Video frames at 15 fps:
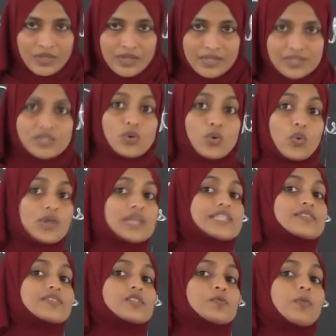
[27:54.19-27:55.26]
Yes, who
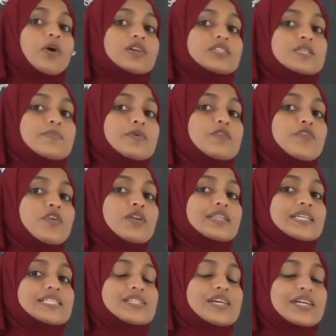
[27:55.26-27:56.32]
is responsible for
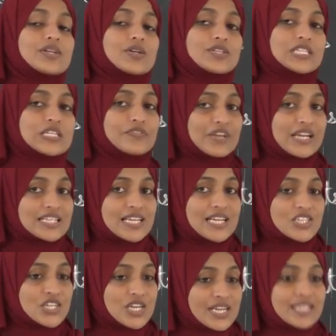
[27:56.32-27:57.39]
this nitrogen
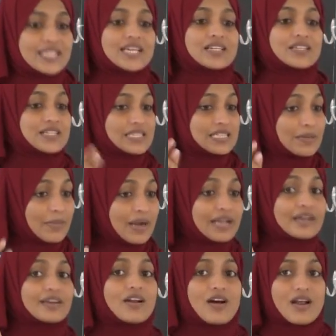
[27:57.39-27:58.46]
fixation? That is the
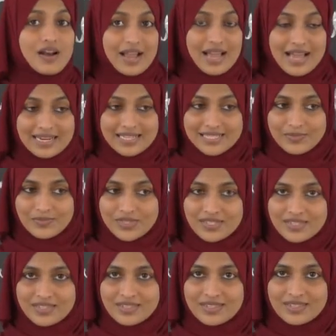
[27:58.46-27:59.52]
microorganisms.
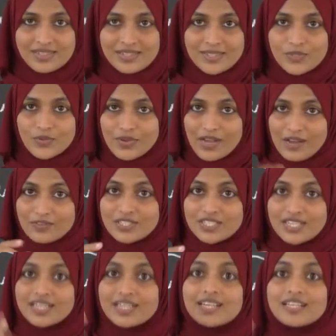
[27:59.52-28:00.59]
So we
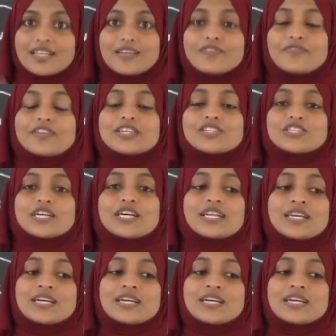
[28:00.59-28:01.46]
studied the definition.